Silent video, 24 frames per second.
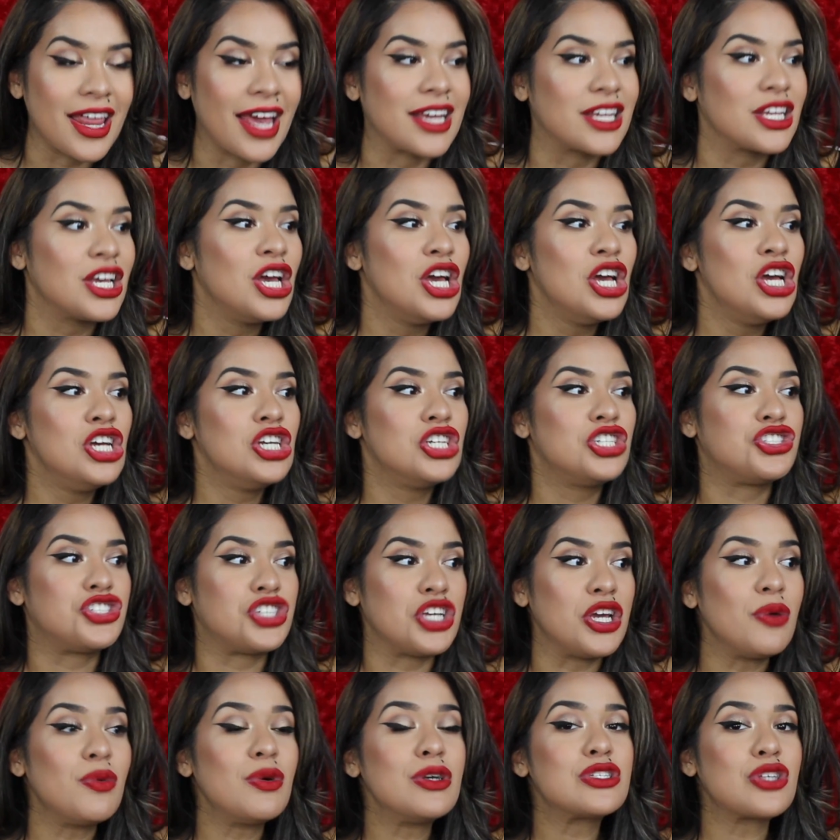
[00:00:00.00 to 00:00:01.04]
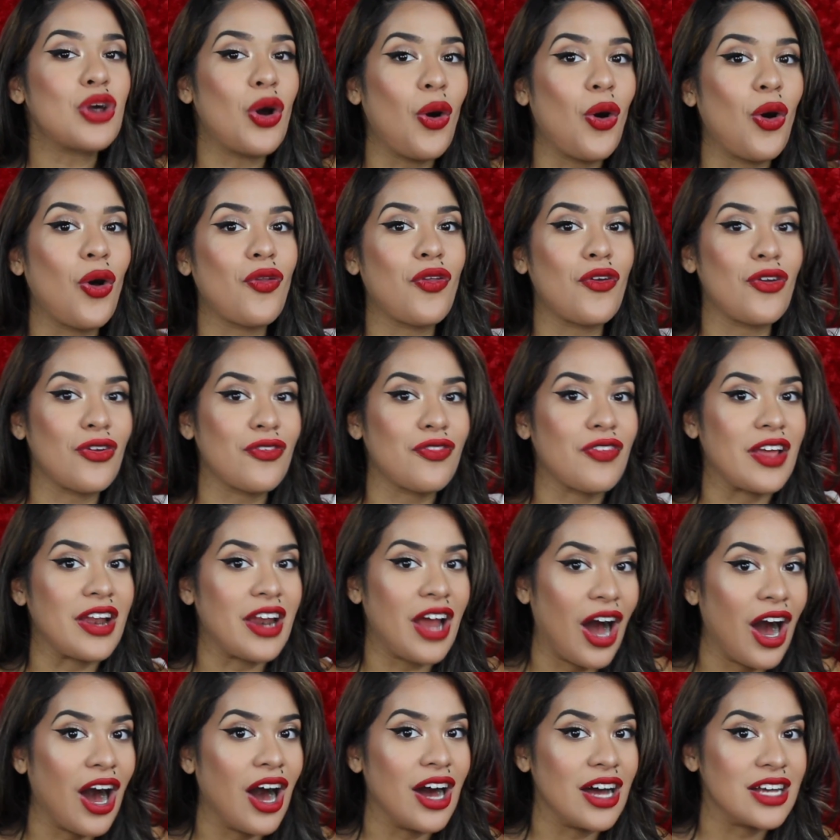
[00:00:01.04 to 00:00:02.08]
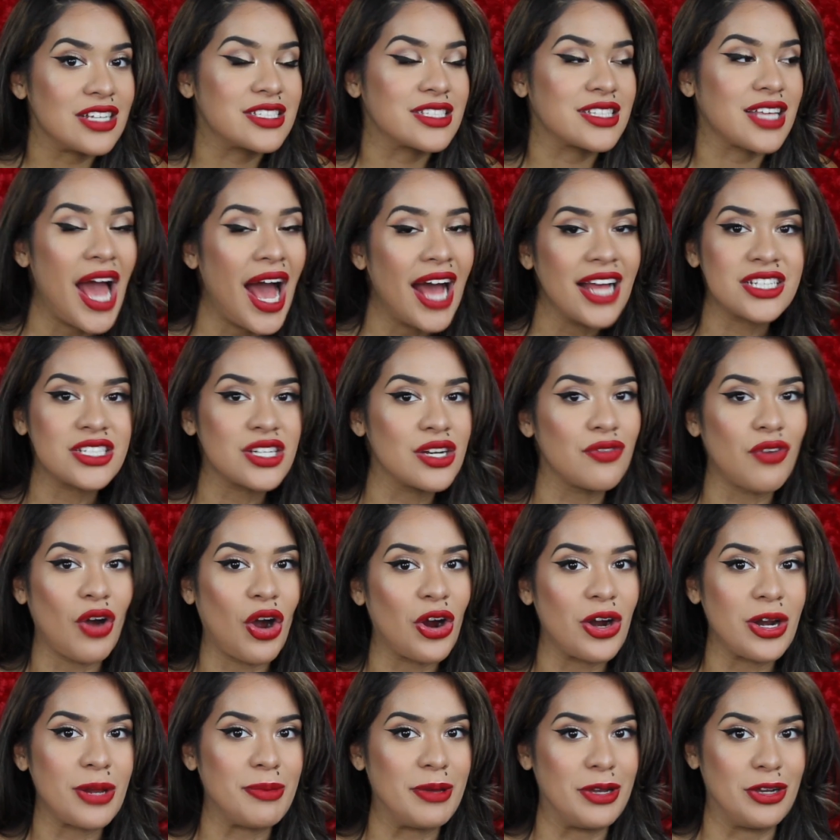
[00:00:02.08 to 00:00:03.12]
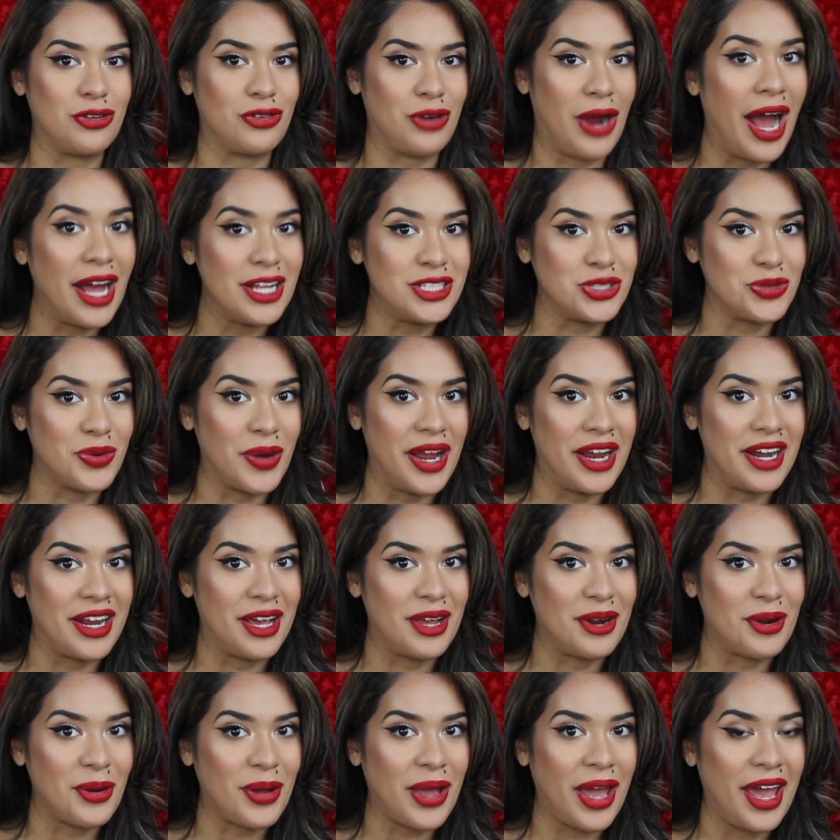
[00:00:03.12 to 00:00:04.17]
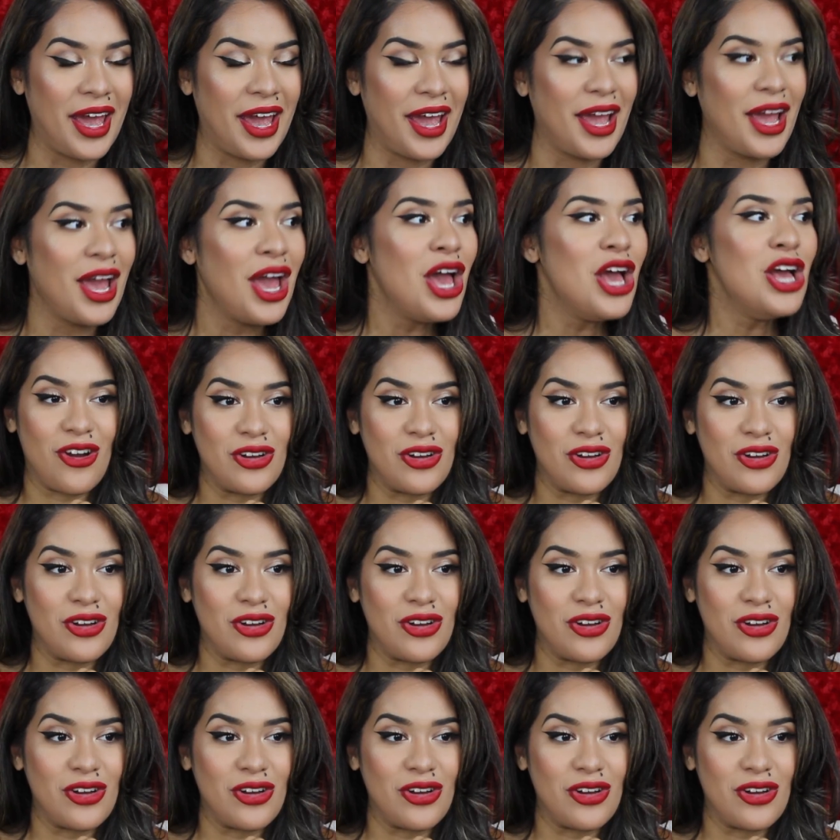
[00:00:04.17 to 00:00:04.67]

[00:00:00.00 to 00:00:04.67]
Like, she was older than us. She had to have already been graduated, okay?